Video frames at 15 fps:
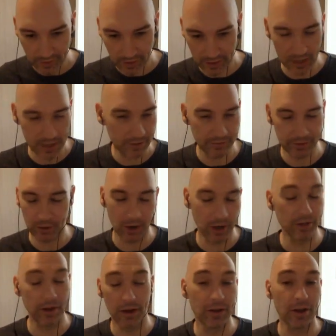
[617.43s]
kind of
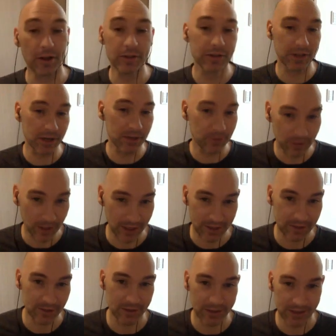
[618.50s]
on schedule, I
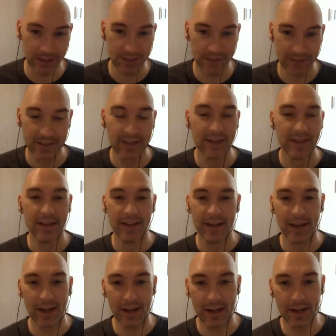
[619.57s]
guess you could say.
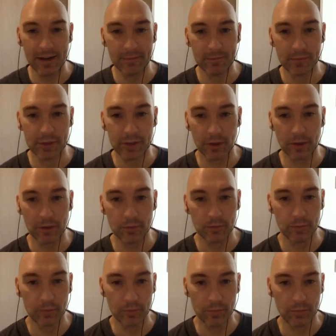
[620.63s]

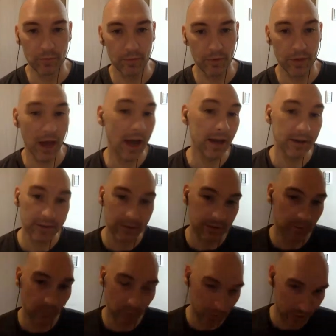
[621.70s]
So that
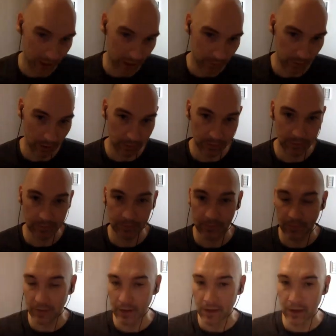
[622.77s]
was not a problem.
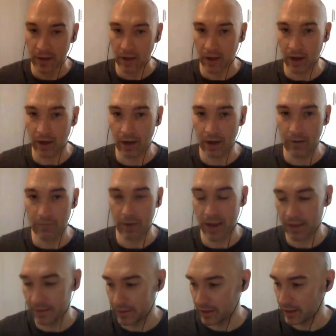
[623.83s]

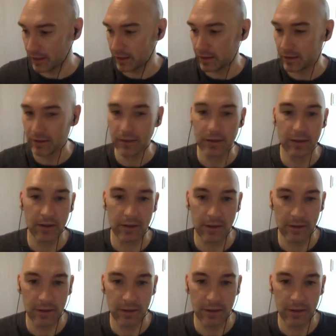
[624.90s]
And then